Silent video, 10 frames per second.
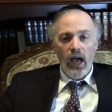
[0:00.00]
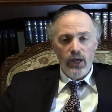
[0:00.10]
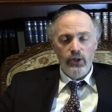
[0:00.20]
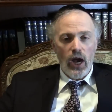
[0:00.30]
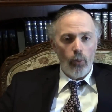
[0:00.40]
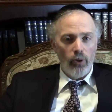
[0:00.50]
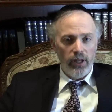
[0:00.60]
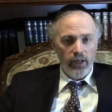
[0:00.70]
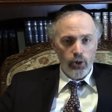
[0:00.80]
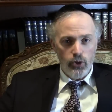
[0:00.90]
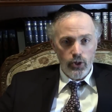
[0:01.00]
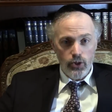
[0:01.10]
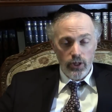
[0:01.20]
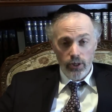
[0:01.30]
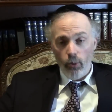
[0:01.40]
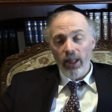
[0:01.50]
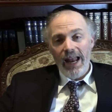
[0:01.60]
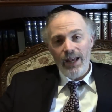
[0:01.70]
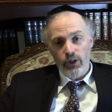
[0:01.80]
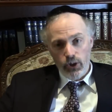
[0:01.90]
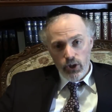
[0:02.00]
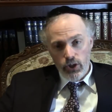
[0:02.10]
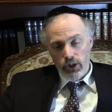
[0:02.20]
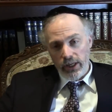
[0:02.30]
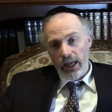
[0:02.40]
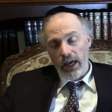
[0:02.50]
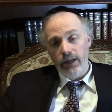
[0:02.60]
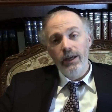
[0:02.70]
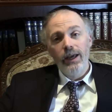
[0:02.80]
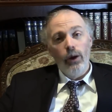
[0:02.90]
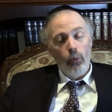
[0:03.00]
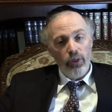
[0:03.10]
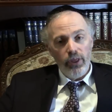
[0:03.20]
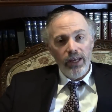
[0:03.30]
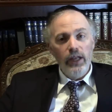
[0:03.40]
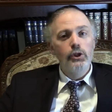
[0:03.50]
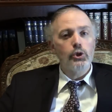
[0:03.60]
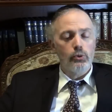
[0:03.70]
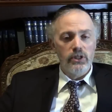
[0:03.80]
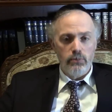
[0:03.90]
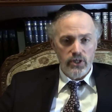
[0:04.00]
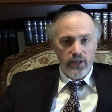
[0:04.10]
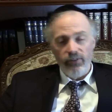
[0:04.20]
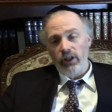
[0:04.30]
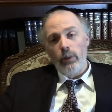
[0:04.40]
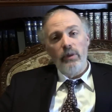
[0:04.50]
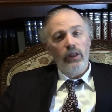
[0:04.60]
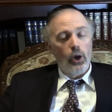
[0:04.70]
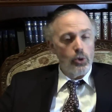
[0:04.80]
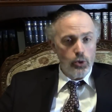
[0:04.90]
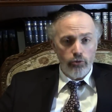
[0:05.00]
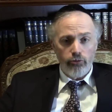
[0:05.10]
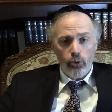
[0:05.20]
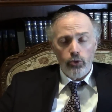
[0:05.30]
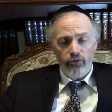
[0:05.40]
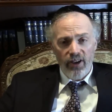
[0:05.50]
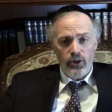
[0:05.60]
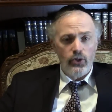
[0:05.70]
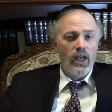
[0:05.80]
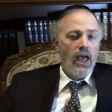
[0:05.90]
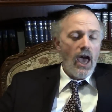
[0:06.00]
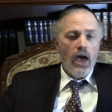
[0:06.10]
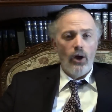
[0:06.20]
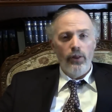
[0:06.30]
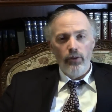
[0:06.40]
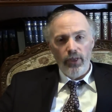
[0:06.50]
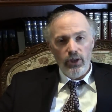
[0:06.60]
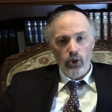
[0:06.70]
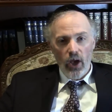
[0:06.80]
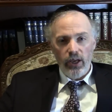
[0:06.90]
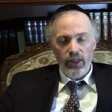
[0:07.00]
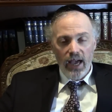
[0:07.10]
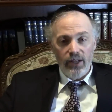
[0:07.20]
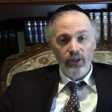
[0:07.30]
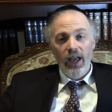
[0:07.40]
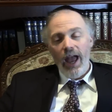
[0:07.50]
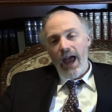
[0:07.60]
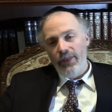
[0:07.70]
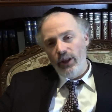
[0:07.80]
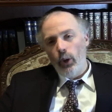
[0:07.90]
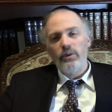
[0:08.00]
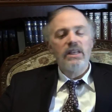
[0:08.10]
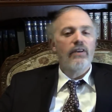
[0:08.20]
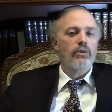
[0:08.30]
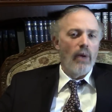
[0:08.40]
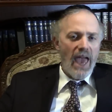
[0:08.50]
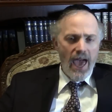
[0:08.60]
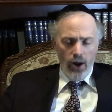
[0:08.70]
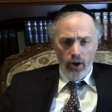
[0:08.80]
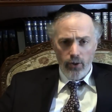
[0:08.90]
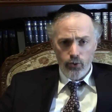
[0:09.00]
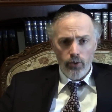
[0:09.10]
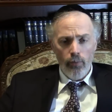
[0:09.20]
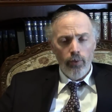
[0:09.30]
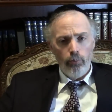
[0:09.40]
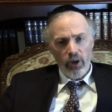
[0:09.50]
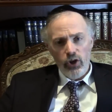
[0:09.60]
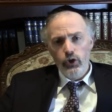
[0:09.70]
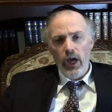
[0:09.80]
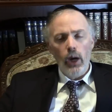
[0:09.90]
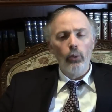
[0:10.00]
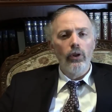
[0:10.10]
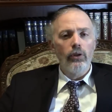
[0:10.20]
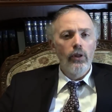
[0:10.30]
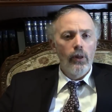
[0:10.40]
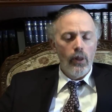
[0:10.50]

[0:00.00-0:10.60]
has not really existed. Well, it has existed again within industry specific. There'll be the Kosher Food Fest and other things like that. And they'll always have some add-ons. But a general